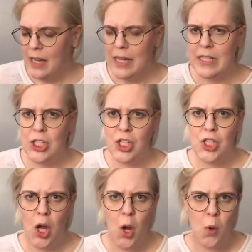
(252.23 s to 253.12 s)
It's
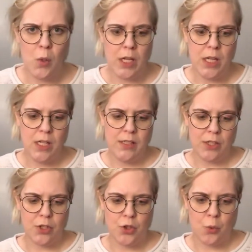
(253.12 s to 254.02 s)
so easy
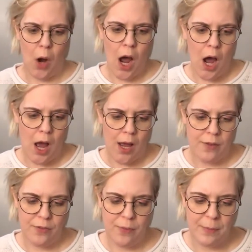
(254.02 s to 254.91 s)
to
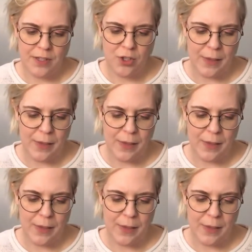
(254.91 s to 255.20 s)
drive, Mr.